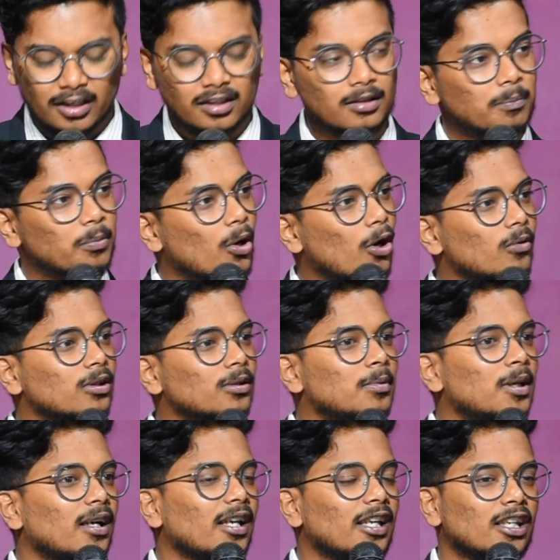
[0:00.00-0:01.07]
There is a
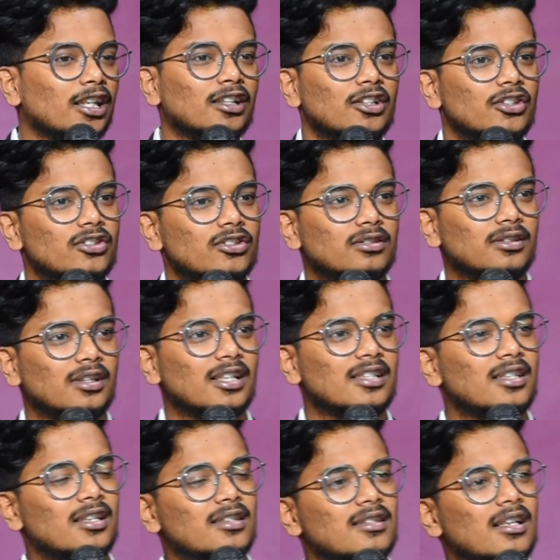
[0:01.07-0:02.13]
proverb in English.
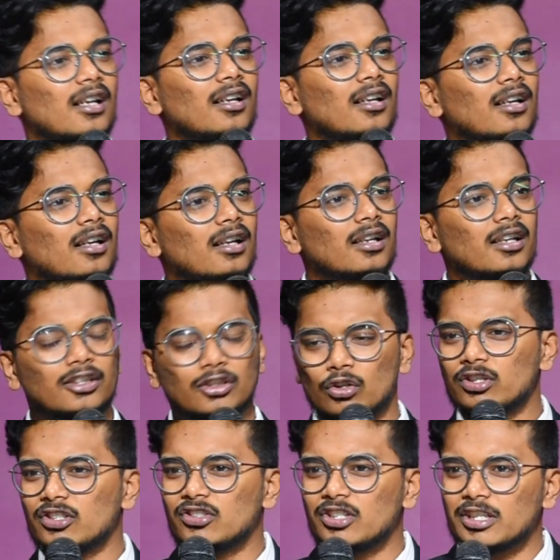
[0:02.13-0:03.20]

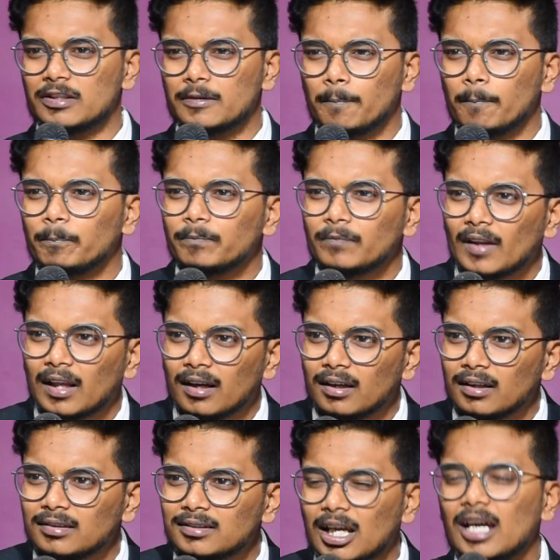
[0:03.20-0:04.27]
It goes as
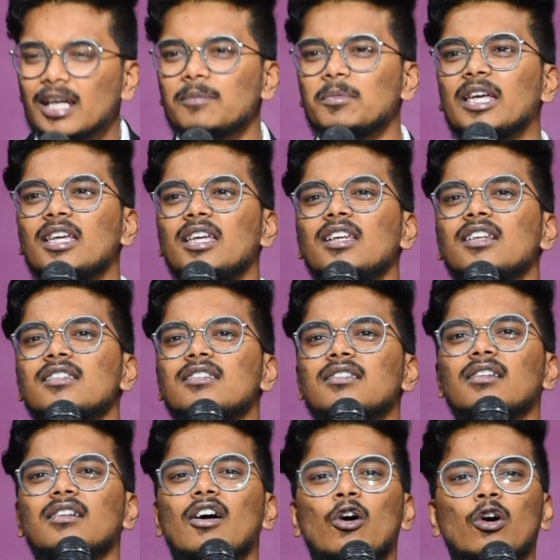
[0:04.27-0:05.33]
this. Time
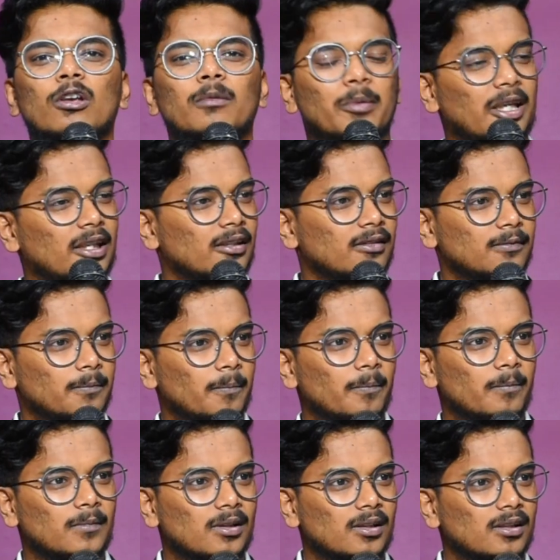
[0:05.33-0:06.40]
heals all
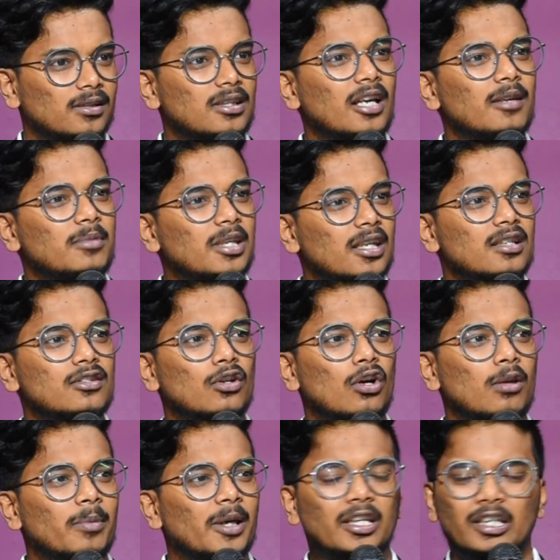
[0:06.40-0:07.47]
pain. Time
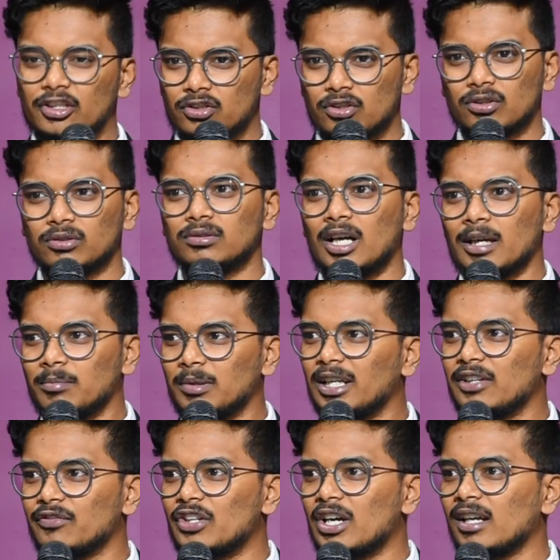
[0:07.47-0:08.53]
heals all pain. It is true. I
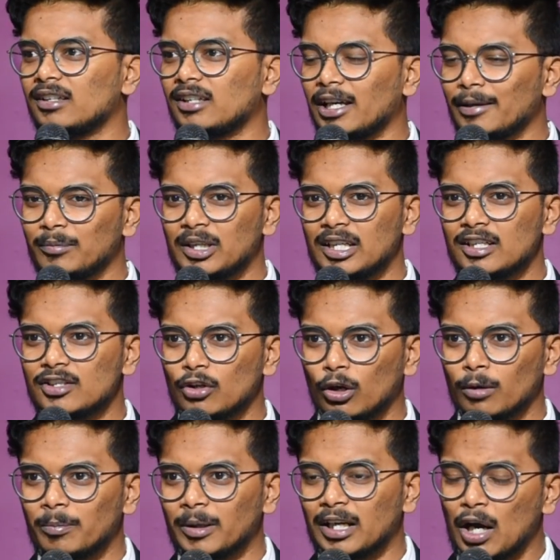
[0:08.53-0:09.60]
believe that. Time
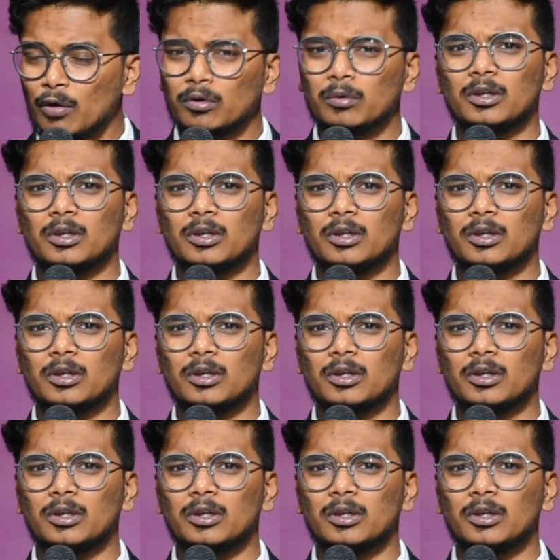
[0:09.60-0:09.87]
heals all pain.